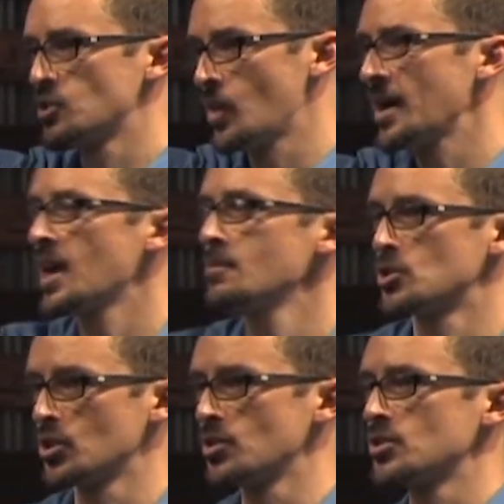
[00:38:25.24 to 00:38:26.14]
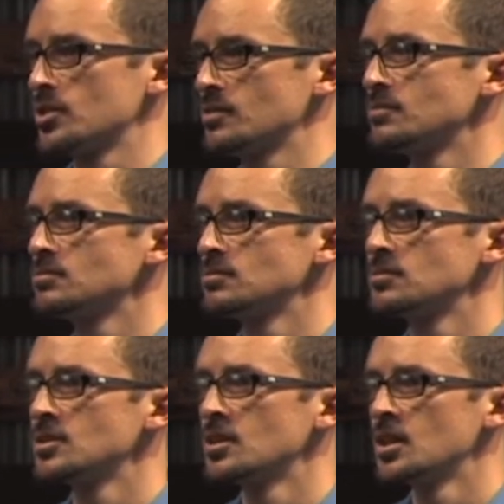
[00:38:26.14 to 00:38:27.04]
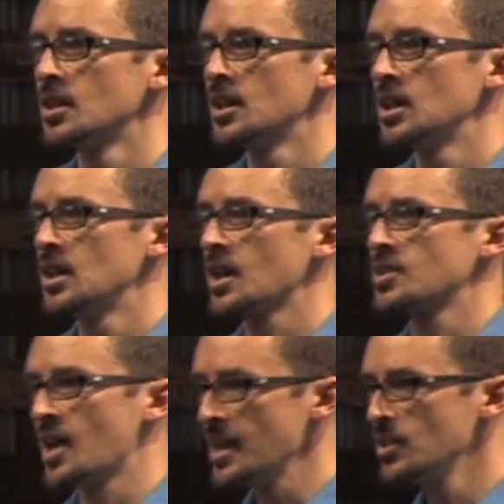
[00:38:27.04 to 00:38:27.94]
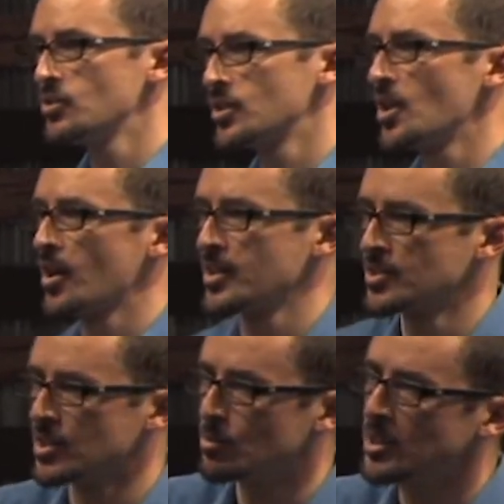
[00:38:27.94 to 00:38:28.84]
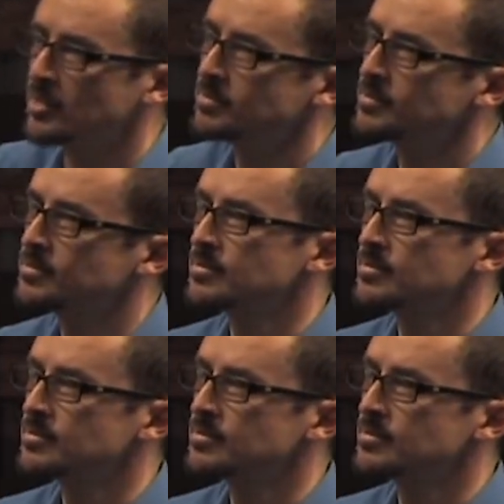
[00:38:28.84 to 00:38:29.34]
That's why I came to church, because I knew the darkness in me.